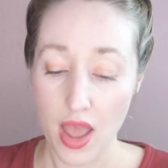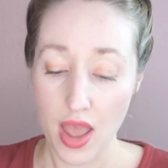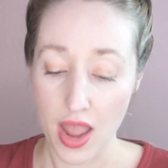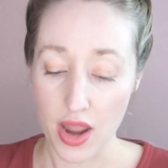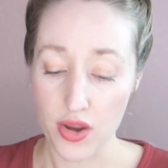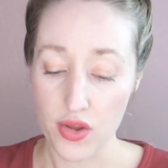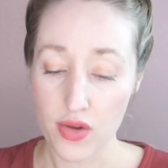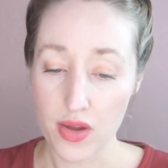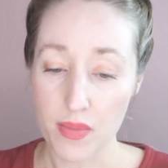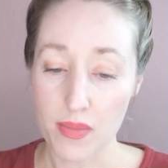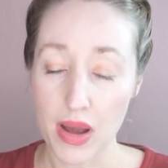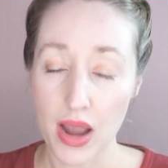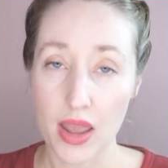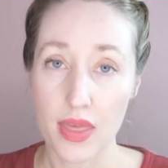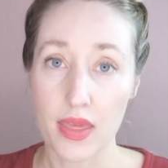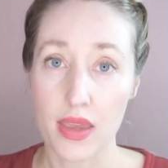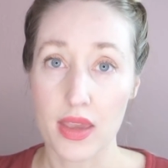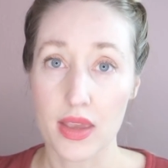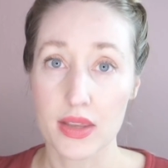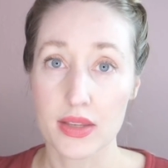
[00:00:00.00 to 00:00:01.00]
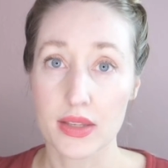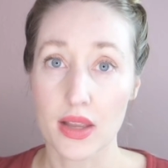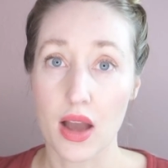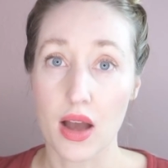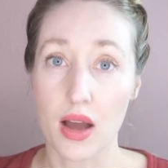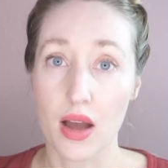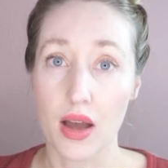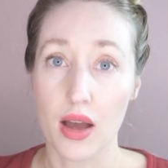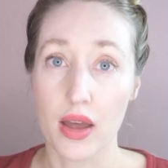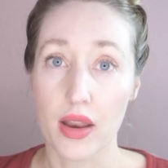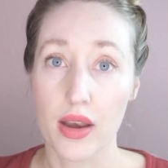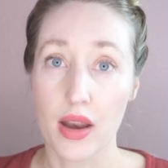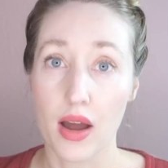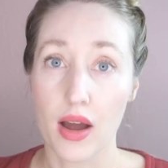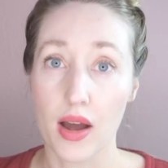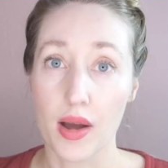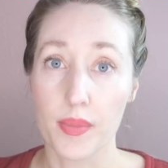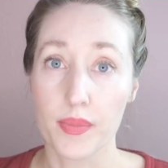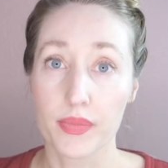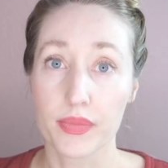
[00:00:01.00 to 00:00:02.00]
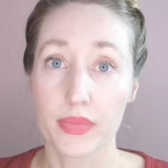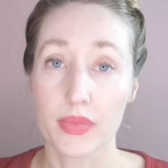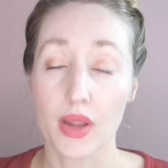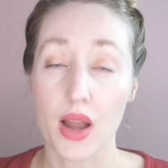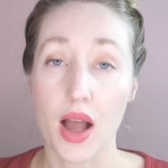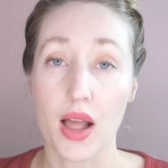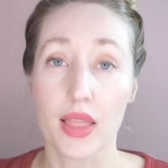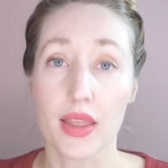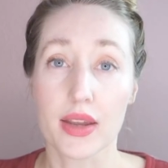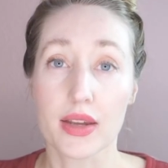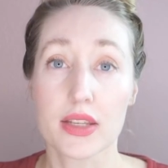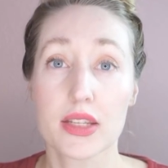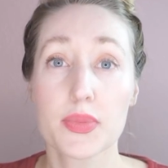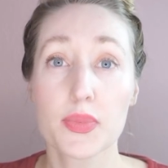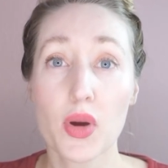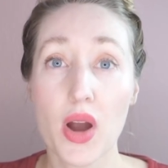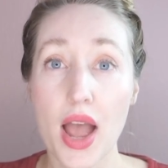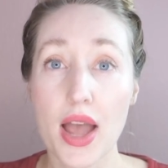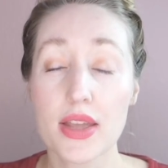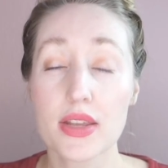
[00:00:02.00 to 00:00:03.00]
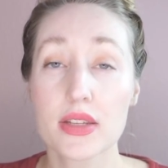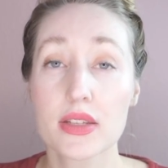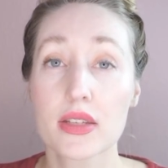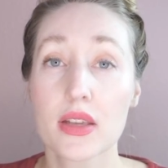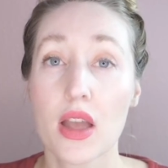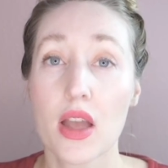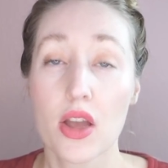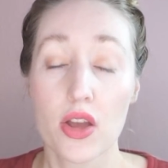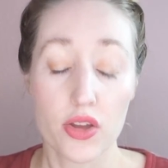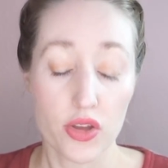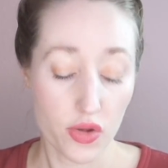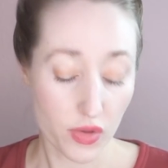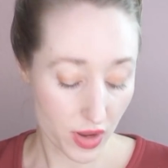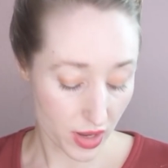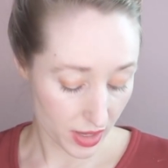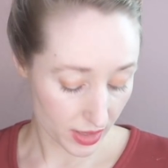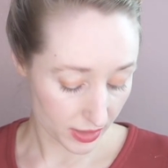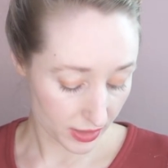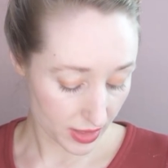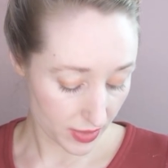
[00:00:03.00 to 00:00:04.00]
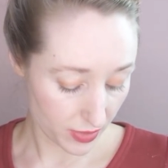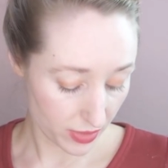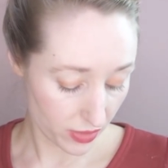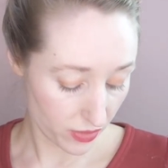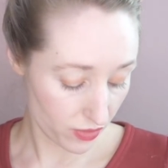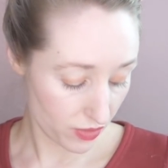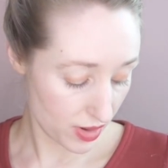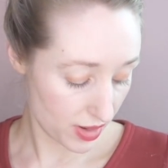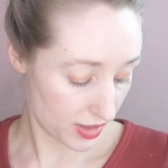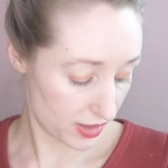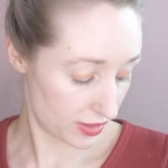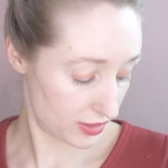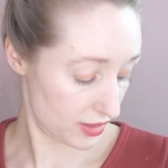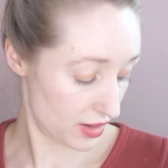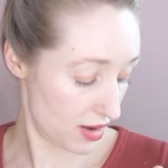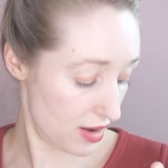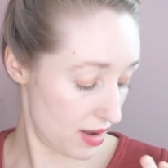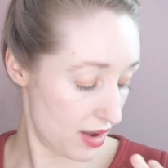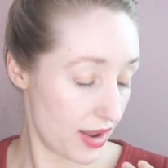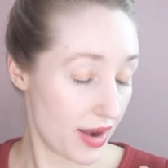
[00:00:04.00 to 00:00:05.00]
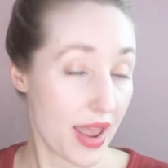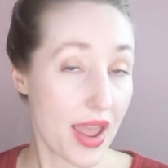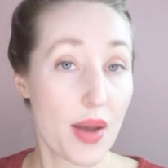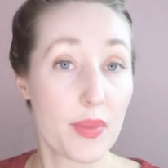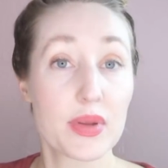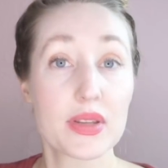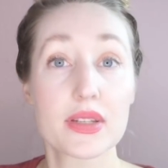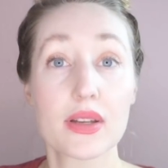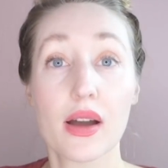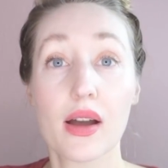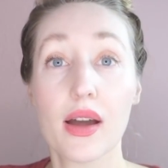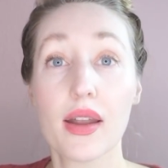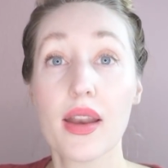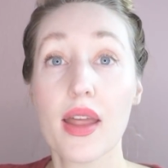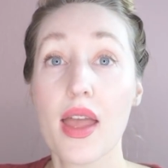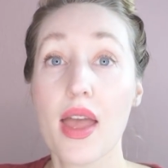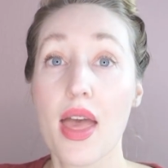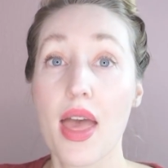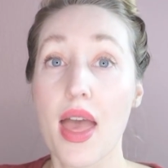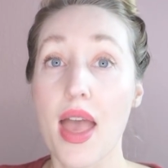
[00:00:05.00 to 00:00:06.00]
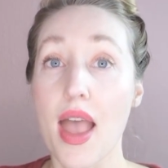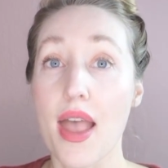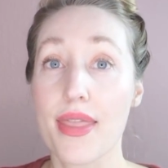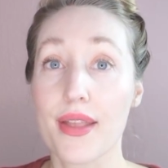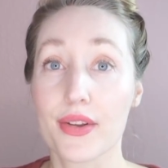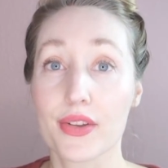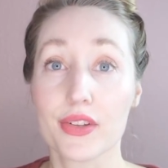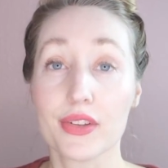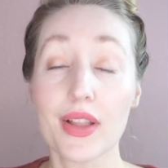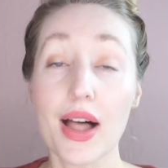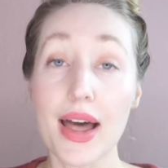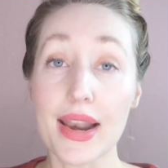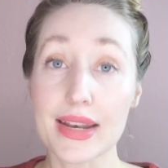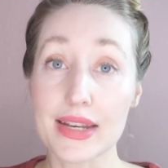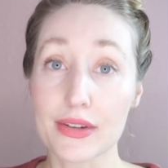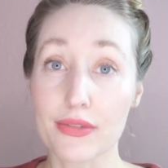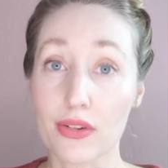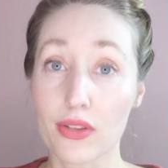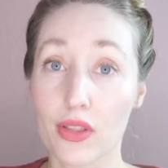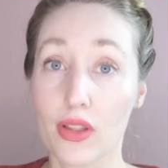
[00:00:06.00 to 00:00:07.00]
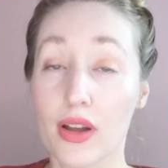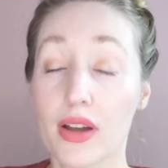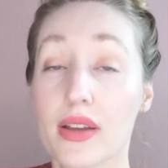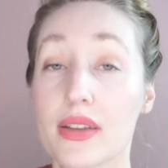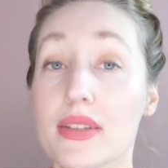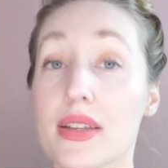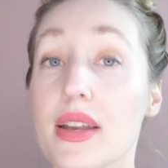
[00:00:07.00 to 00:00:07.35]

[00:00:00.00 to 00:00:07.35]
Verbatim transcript: And you can buy these on um, AliExpress. You can get similar ones on Amazon. And there's a lot of different looks.